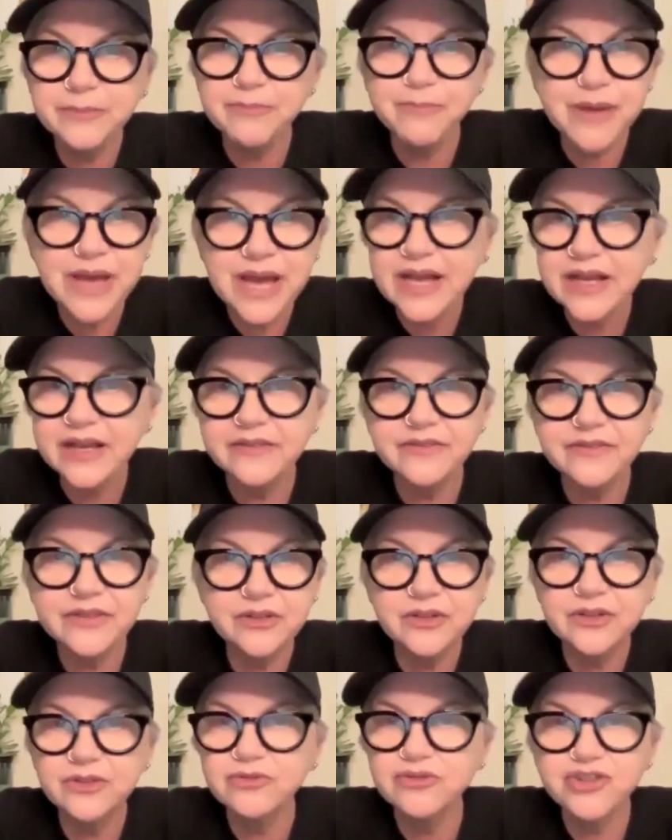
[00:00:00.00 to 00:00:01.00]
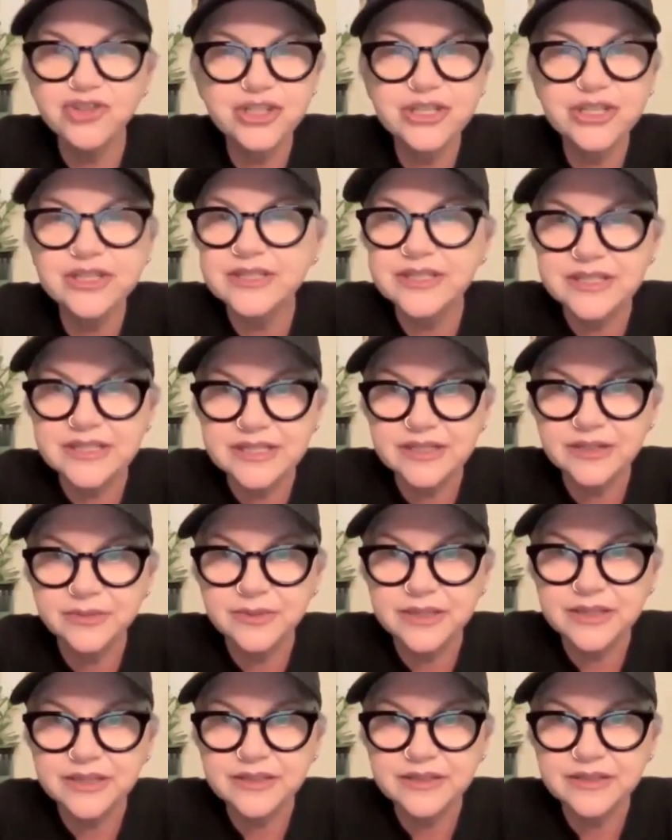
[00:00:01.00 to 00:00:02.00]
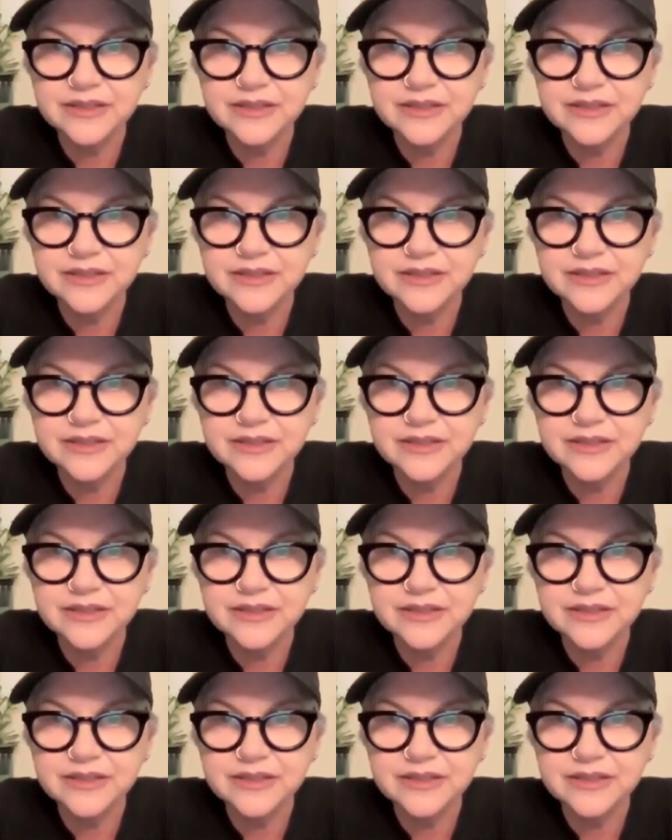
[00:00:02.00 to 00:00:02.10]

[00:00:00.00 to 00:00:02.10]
bag of their own shit to deal with.